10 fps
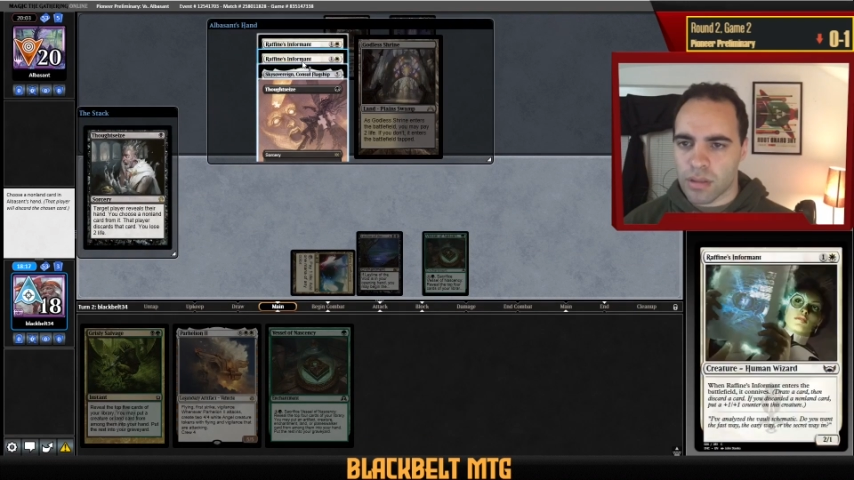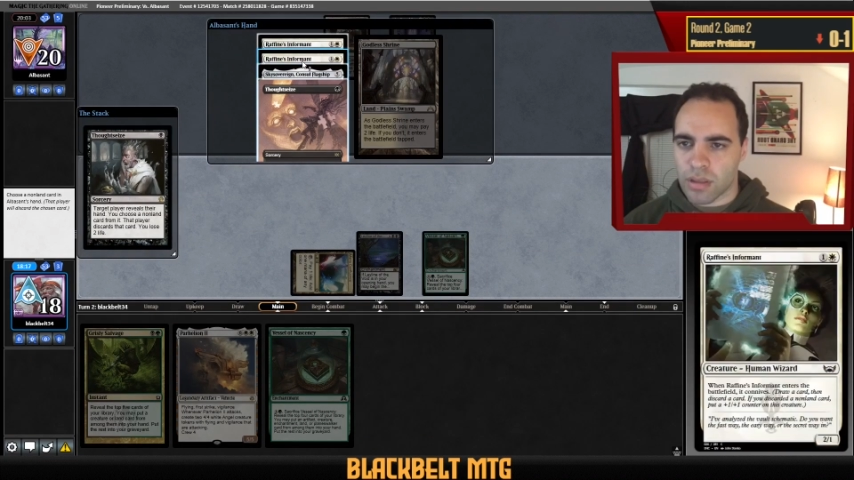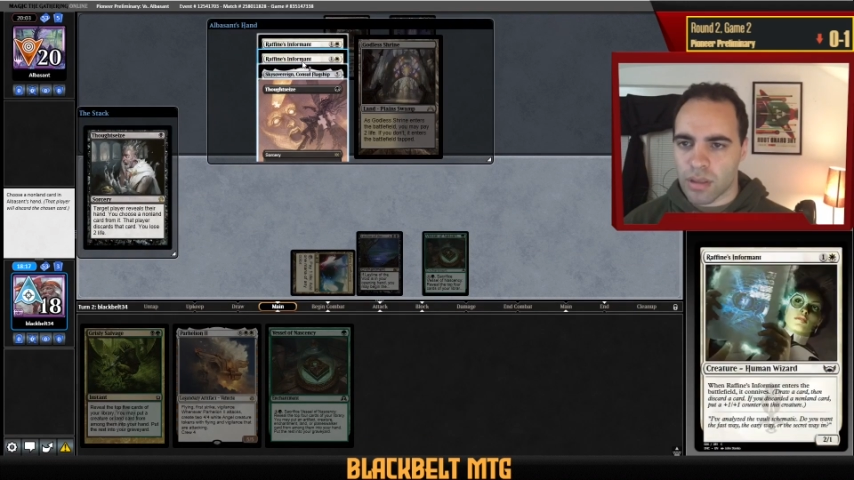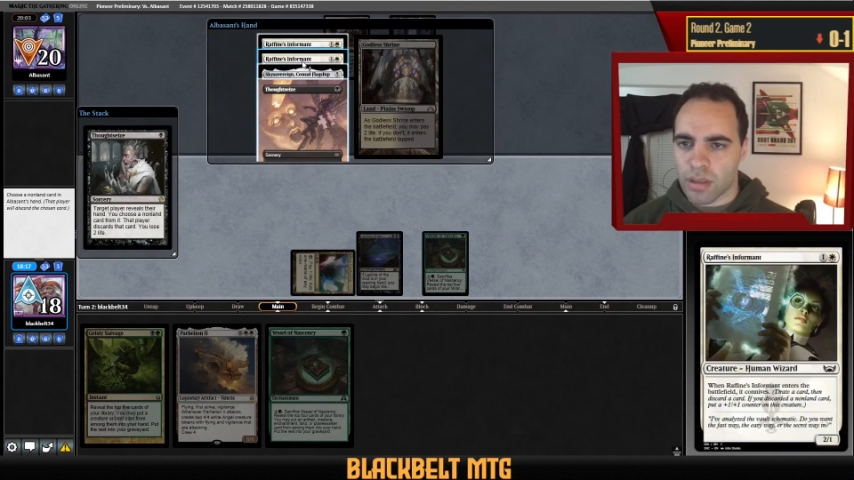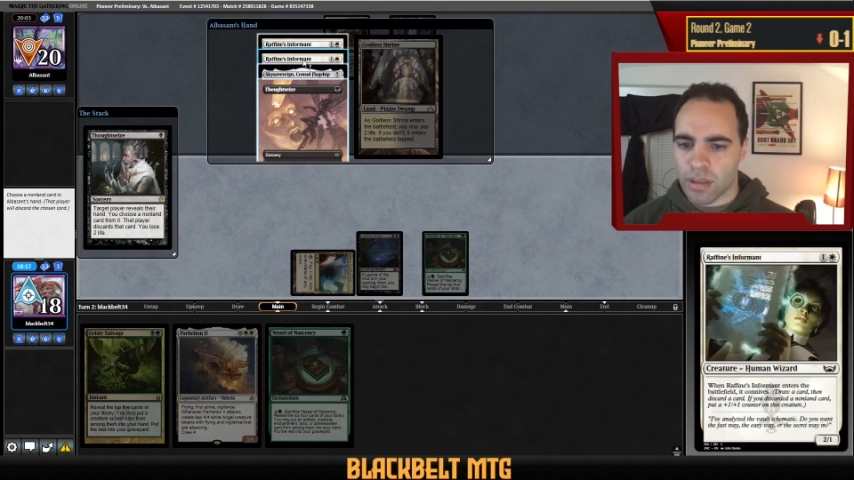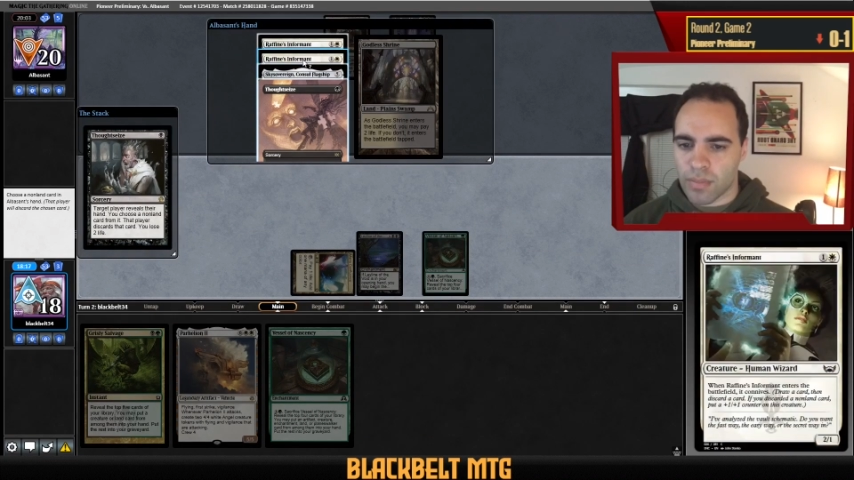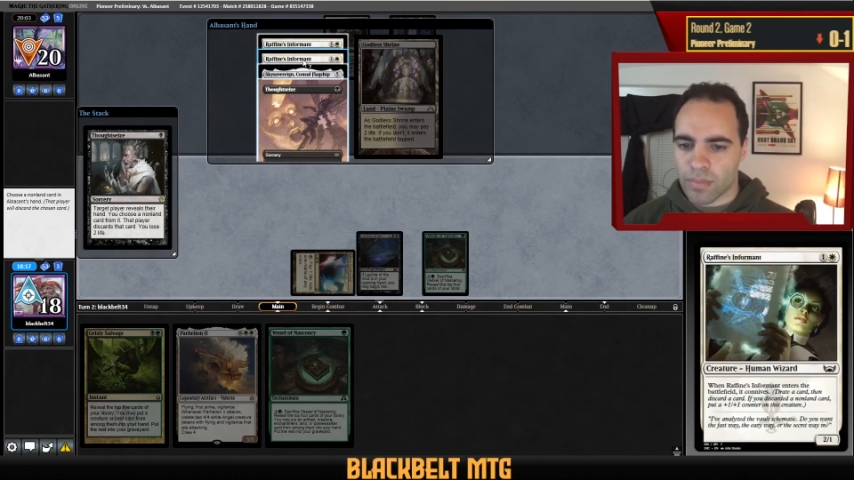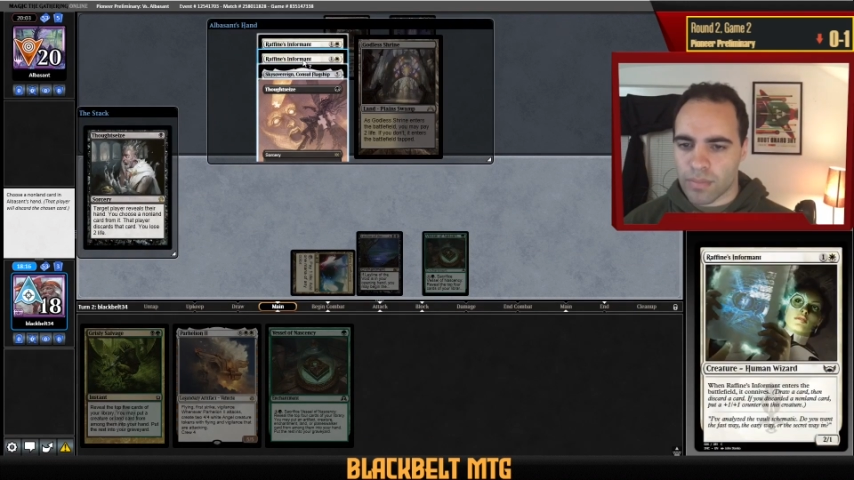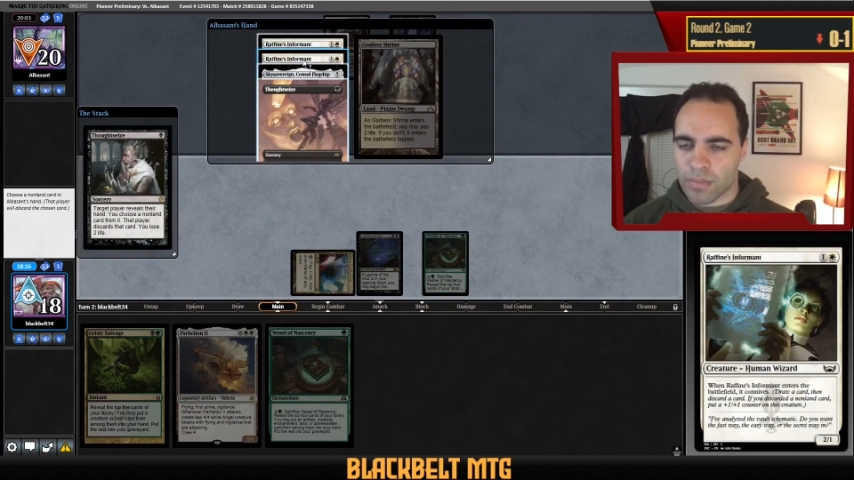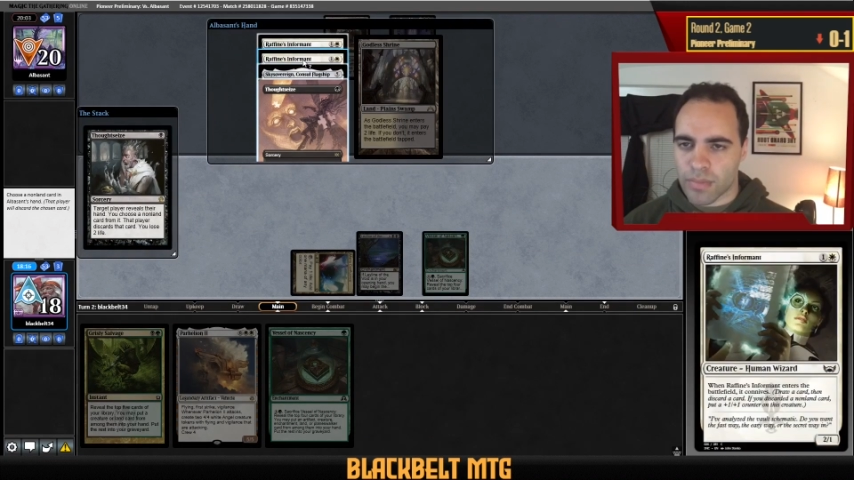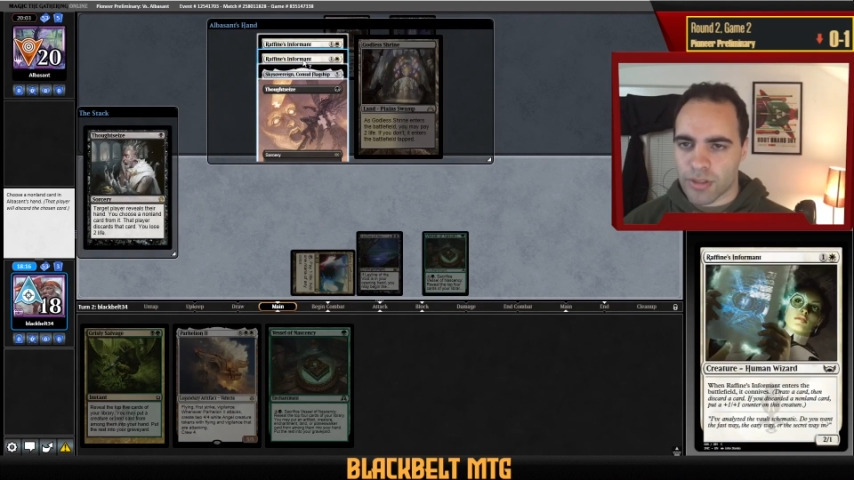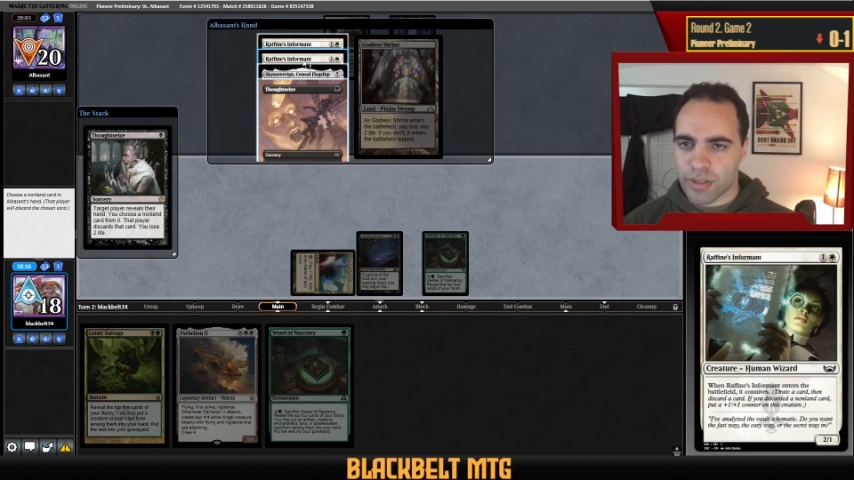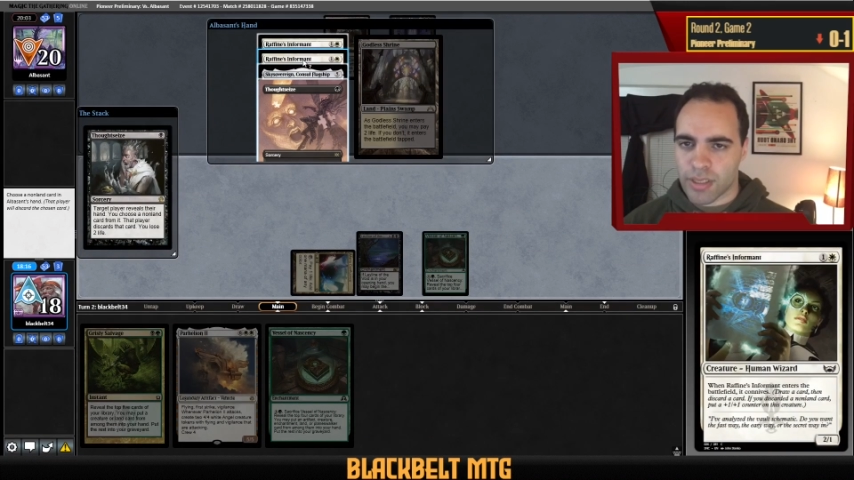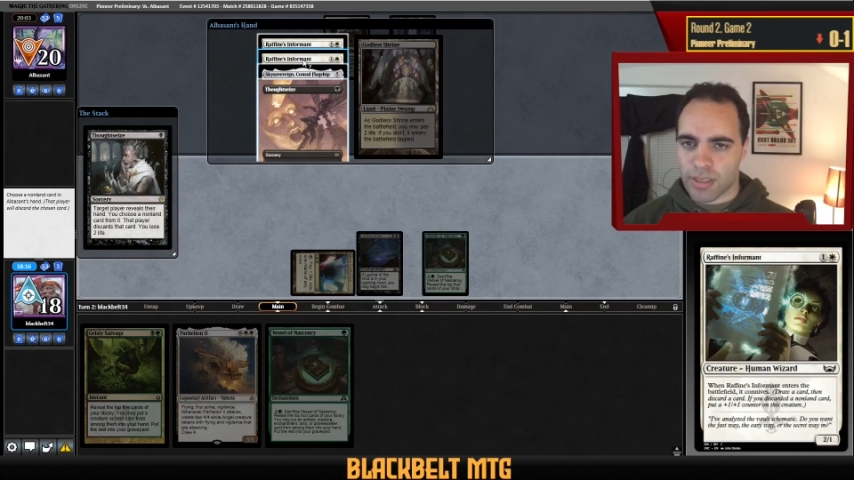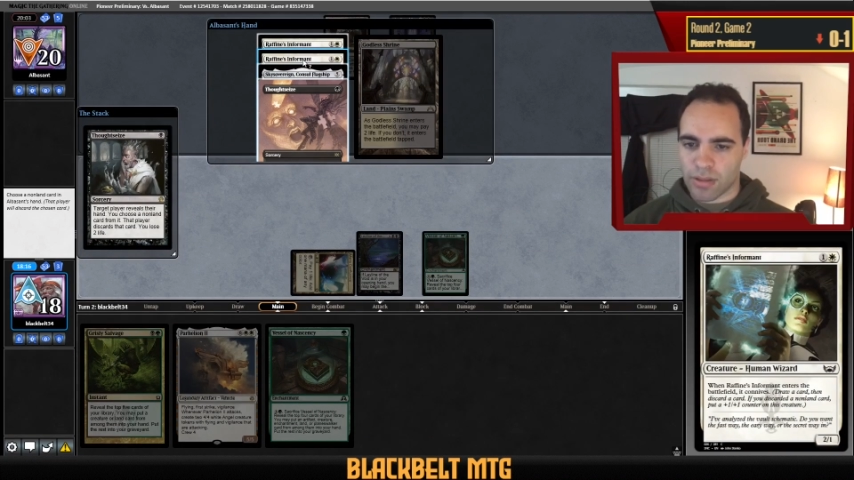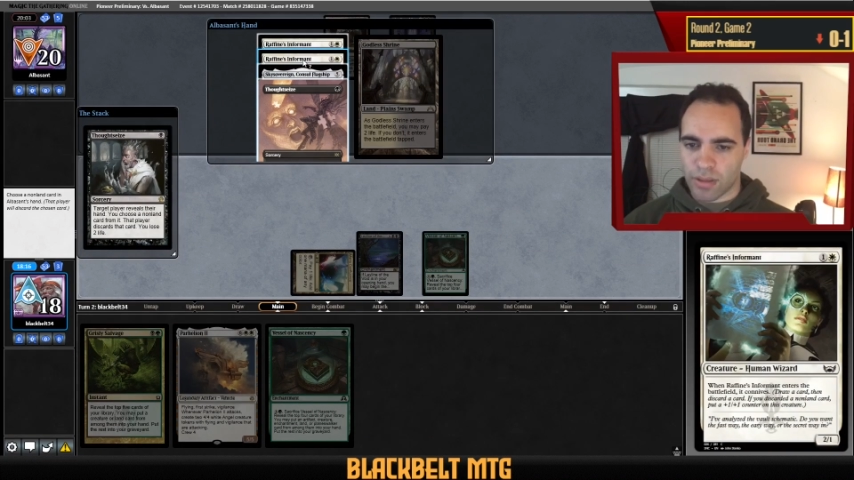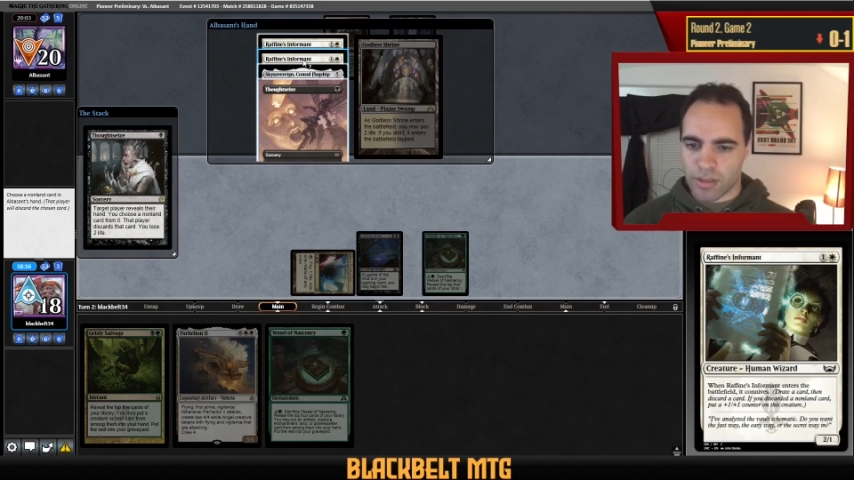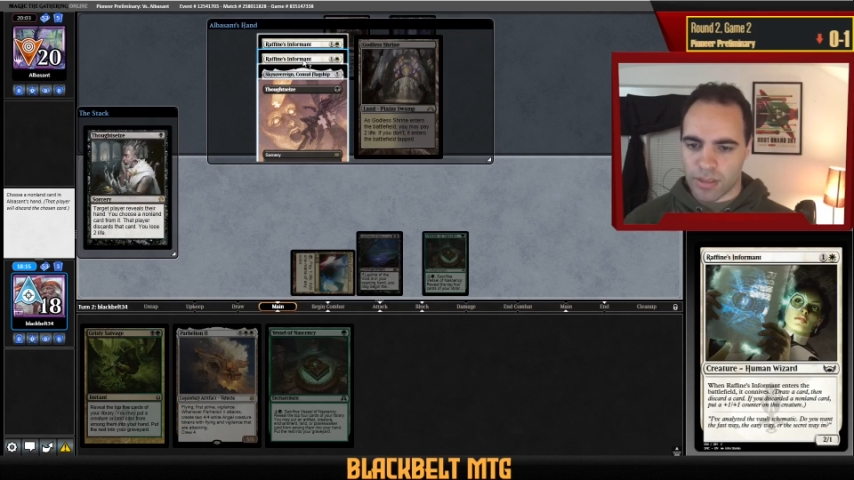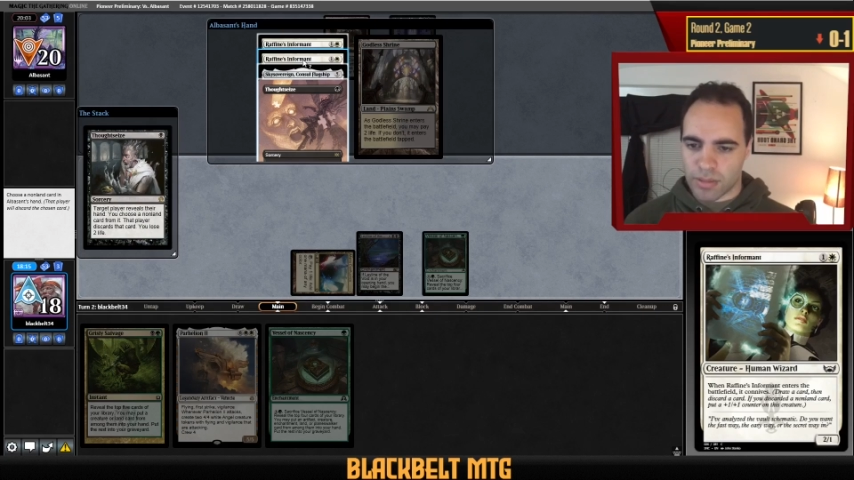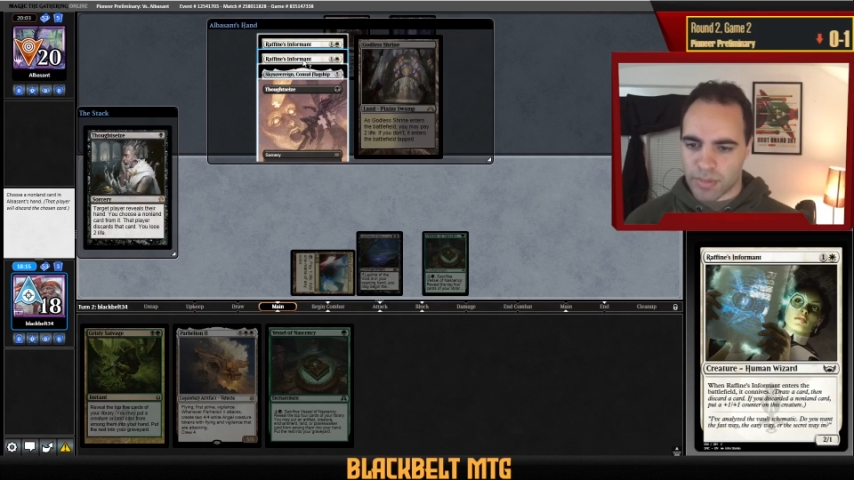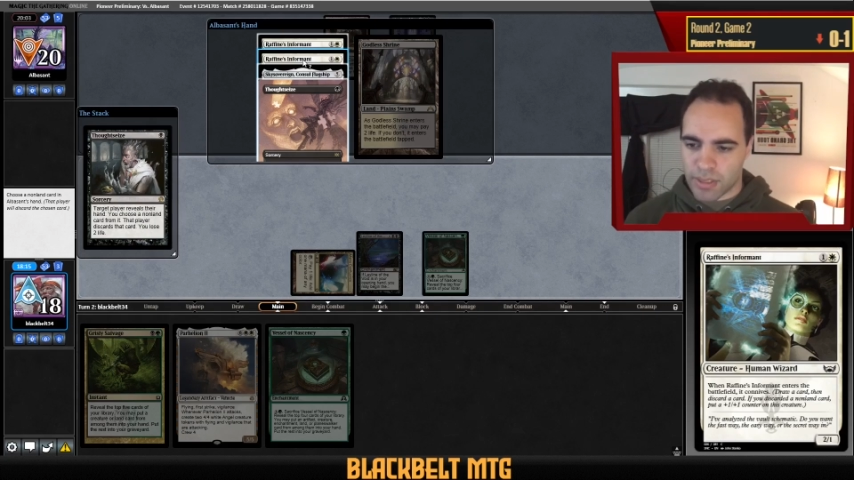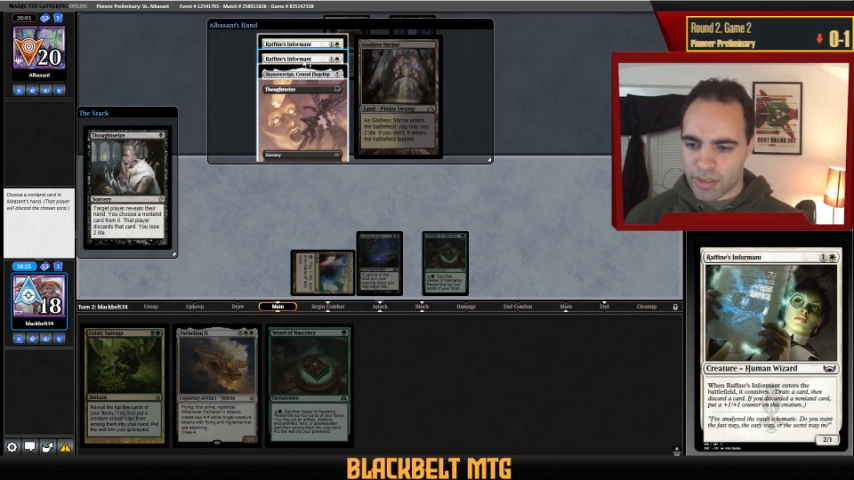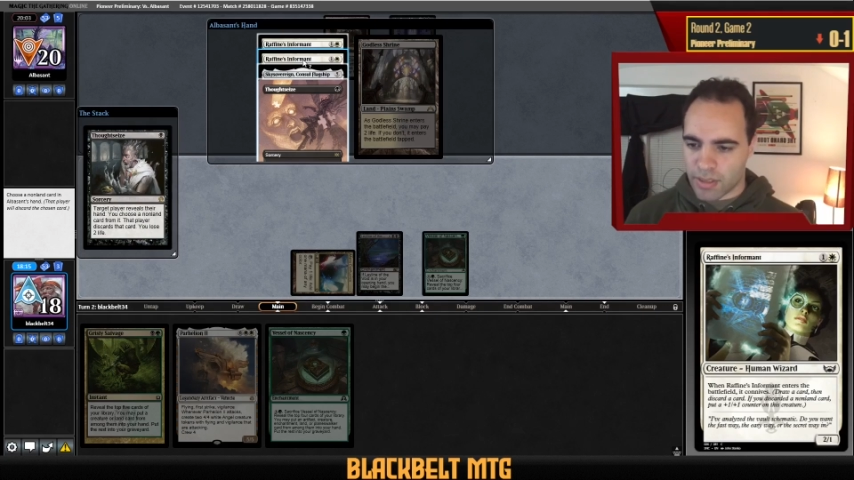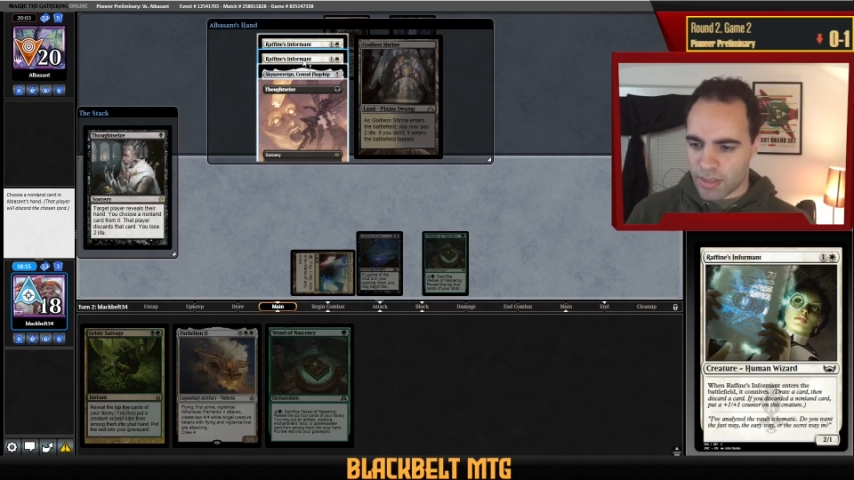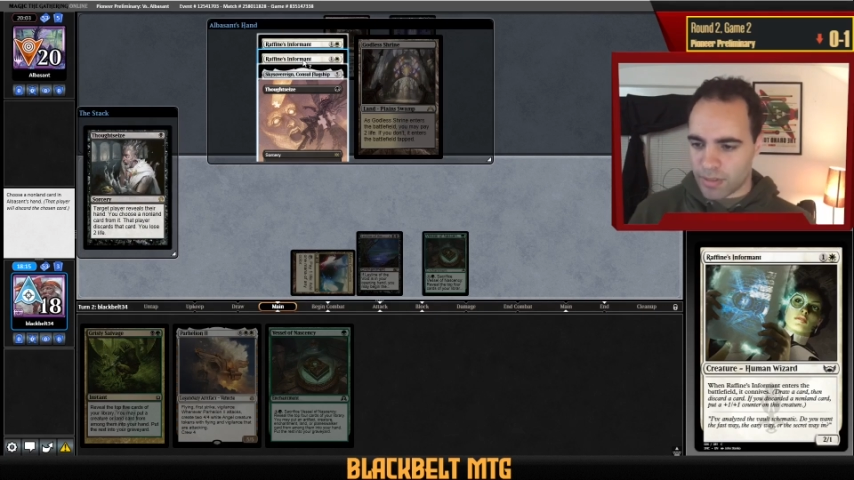Interesting he didn't Thought Seize me.